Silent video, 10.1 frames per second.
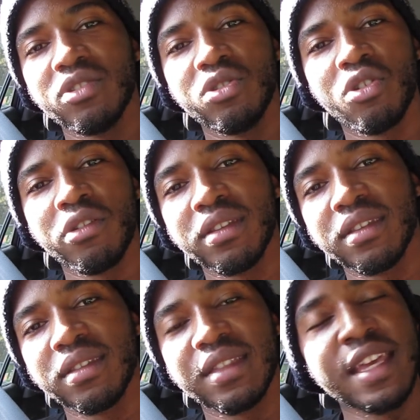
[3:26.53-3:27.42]
not
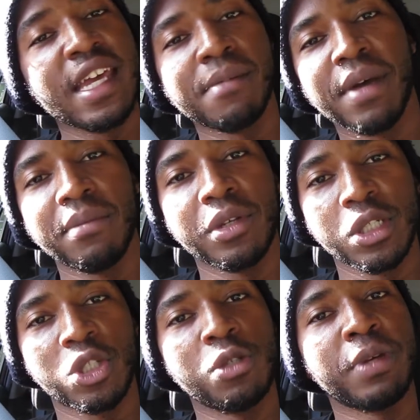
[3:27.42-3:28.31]
thinking about it because
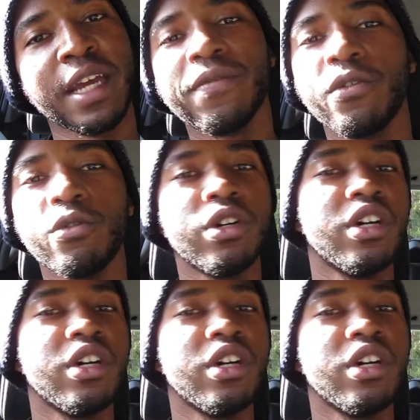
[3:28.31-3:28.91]
it's too painful,